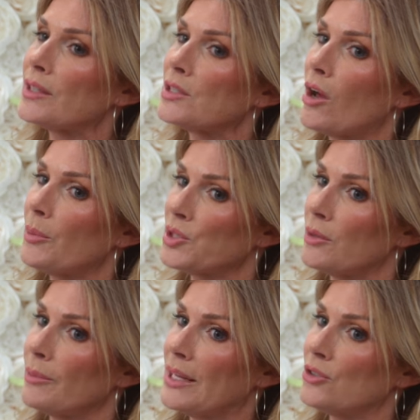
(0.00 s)
with
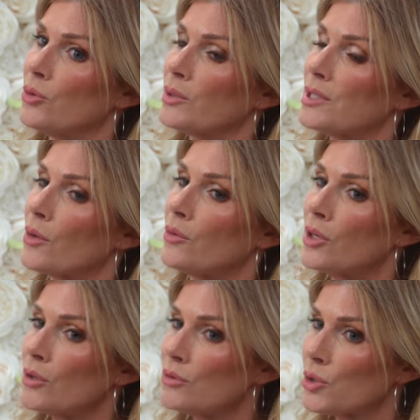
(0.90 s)
adoption because you were so
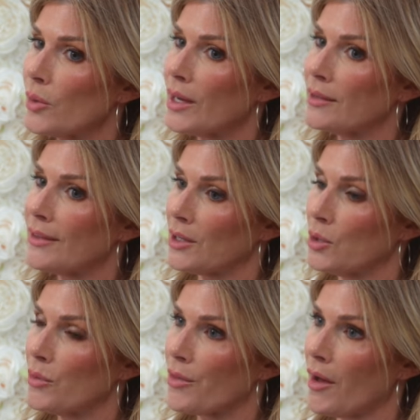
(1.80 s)
new to it that
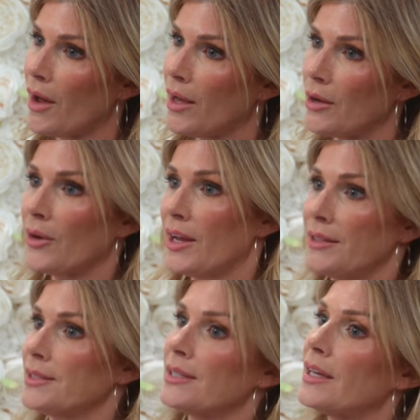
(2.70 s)
you thought, okay,
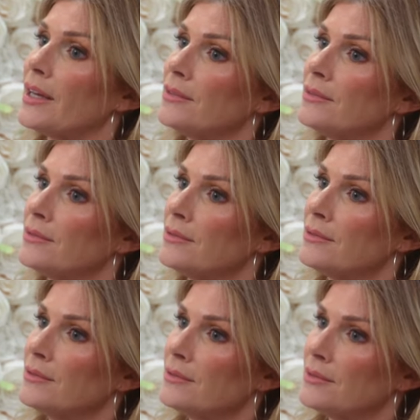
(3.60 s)
this is it?
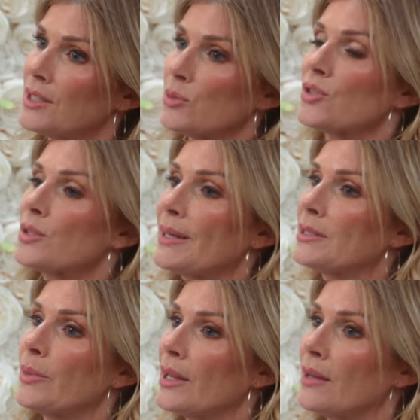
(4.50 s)
This was just
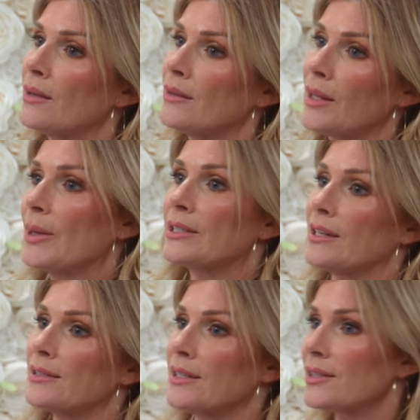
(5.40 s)
meant to be. They picked
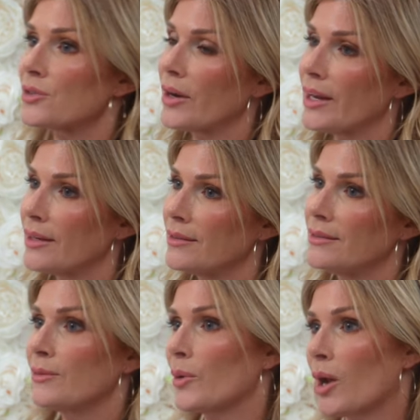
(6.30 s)
us. This is great.
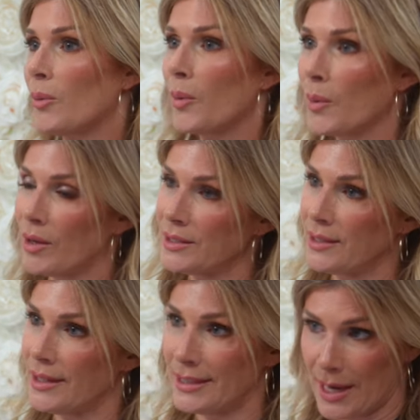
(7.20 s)
We yeah. got what we
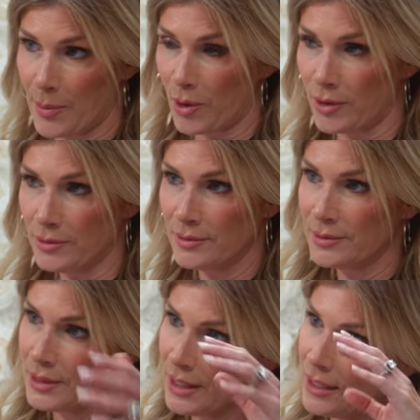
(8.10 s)
wanted. It's April.
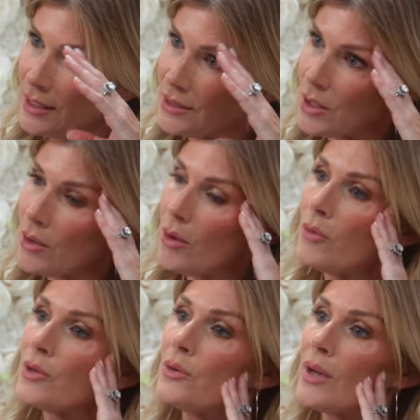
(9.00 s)

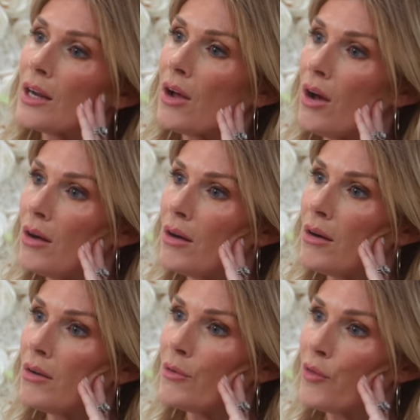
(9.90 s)
So you get a
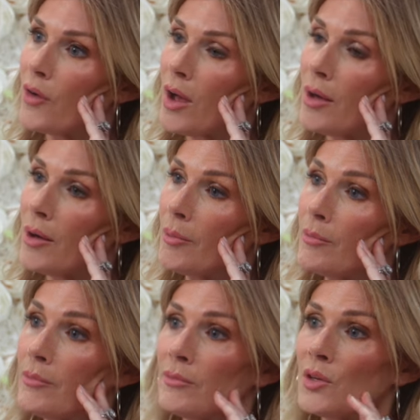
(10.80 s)
call
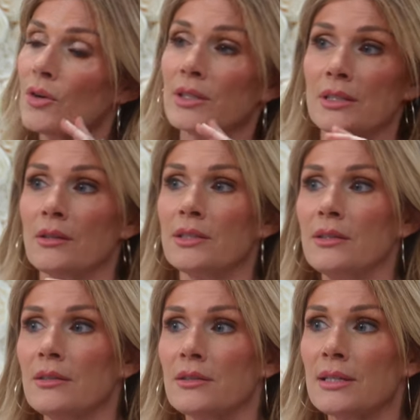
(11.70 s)
from your
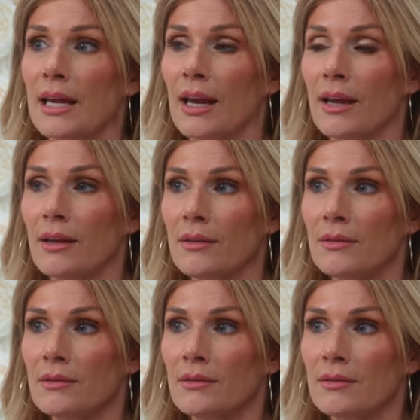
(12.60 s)
consultant saying,